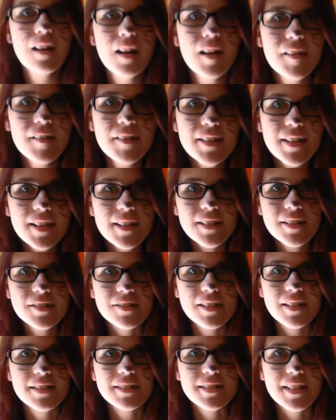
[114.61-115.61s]
Ariana
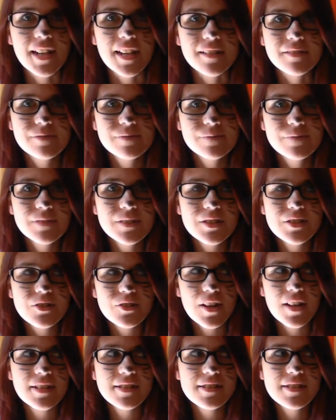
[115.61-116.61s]
Grande,
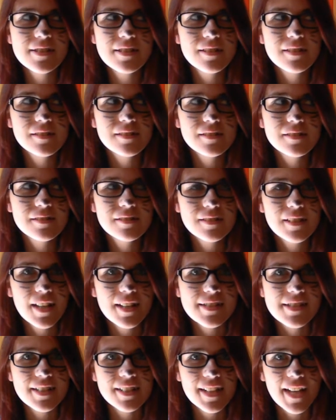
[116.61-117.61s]
dressed
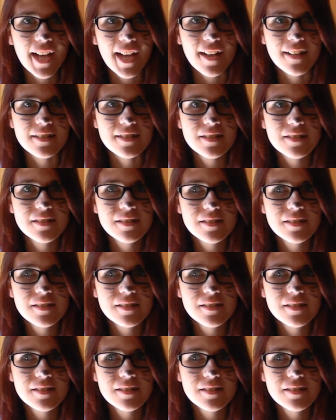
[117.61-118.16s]
as a cat.